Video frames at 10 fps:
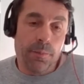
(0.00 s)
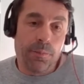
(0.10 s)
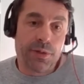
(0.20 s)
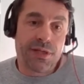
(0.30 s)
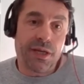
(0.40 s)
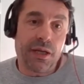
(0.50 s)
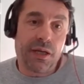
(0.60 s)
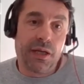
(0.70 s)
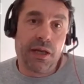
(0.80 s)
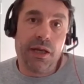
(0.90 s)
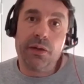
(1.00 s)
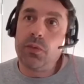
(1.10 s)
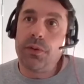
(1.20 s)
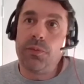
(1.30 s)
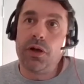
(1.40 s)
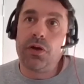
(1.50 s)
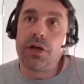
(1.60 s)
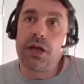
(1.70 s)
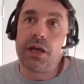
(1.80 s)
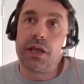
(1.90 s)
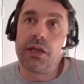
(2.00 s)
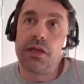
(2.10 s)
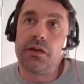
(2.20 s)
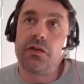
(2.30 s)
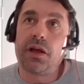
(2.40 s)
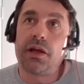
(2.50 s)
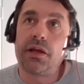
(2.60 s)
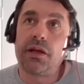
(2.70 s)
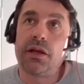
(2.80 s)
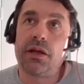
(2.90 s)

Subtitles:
Particularly when we're looking at things like